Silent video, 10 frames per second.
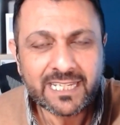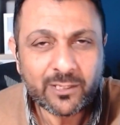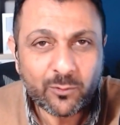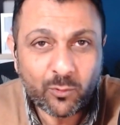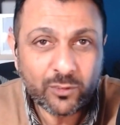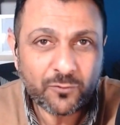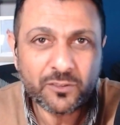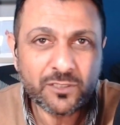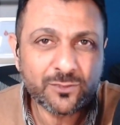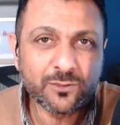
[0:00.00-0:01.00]
In order
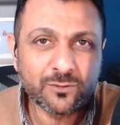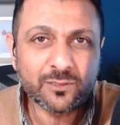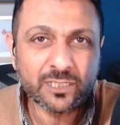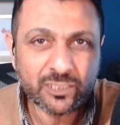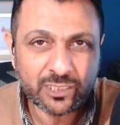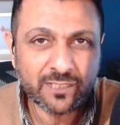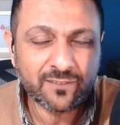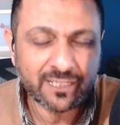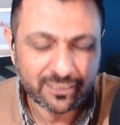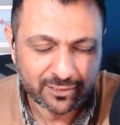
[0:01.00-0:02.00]
for you to
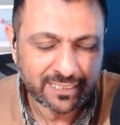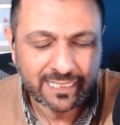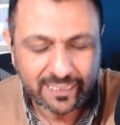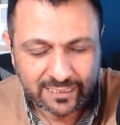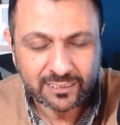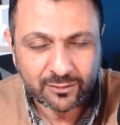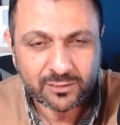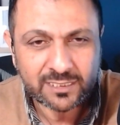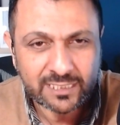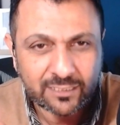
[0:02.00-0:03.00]
achieve that, and you're saying
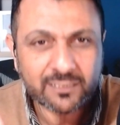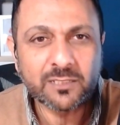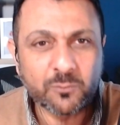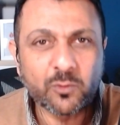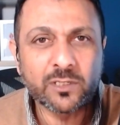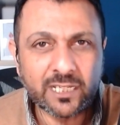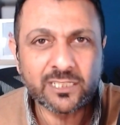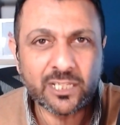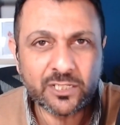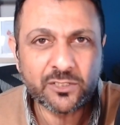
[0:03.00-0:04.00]
that, still some
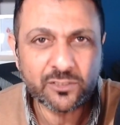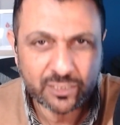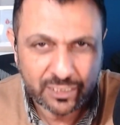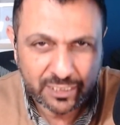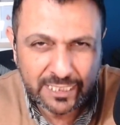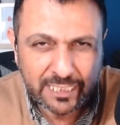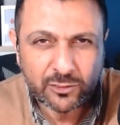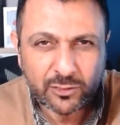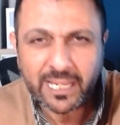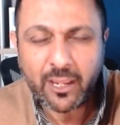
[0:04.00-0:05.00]
organizations
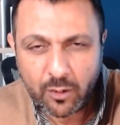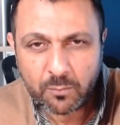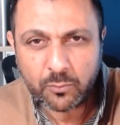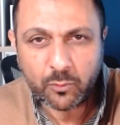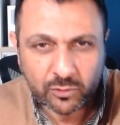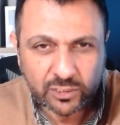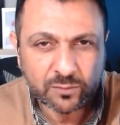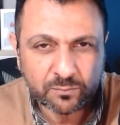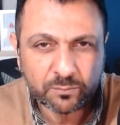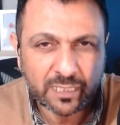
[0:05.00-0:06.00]
need to get on board,
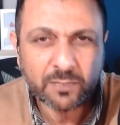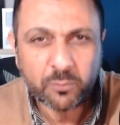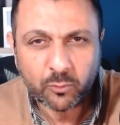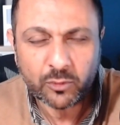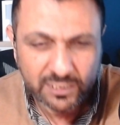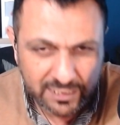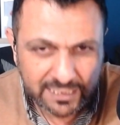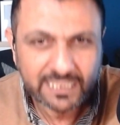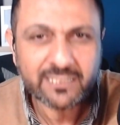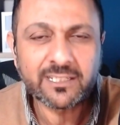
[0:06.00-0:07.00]
some big employers
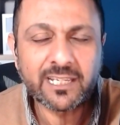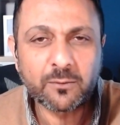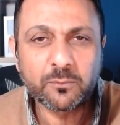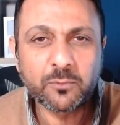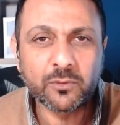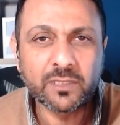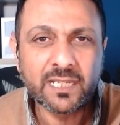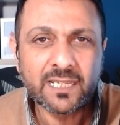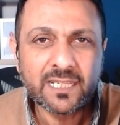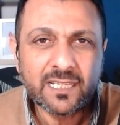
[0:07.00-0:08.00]
need to get on board.
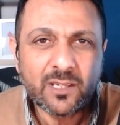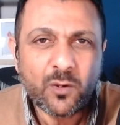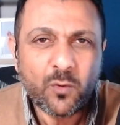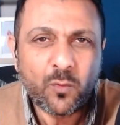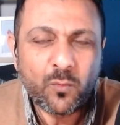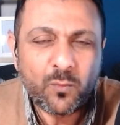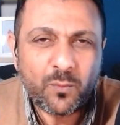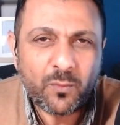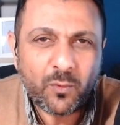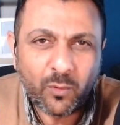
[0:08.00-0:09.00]

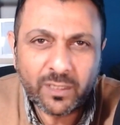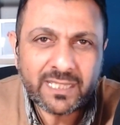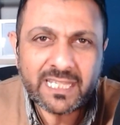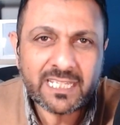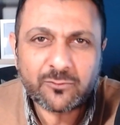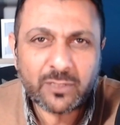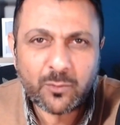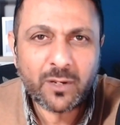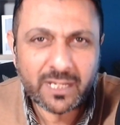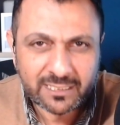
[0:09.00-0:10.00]
all of this
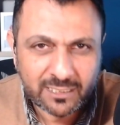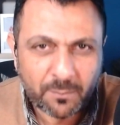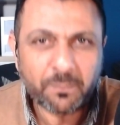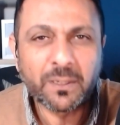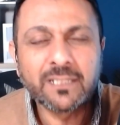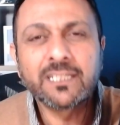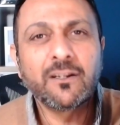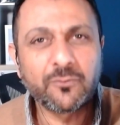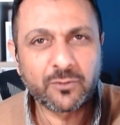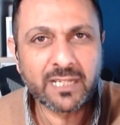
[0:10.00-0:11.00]
requires the building
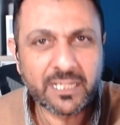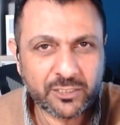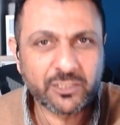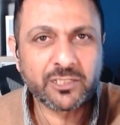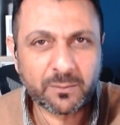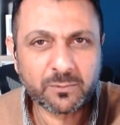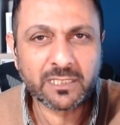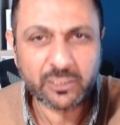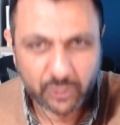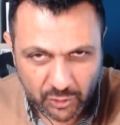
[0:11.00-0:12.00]
of relationships
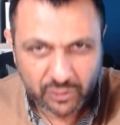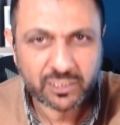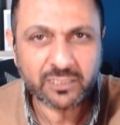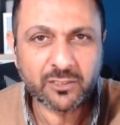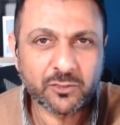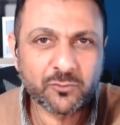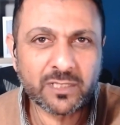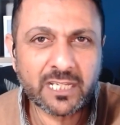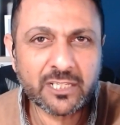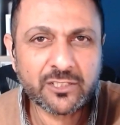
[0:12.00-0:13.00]
and trust in those
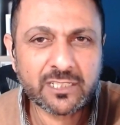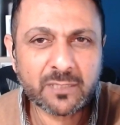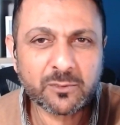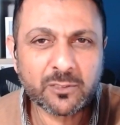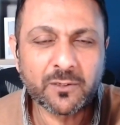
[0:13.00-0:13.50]
relationships.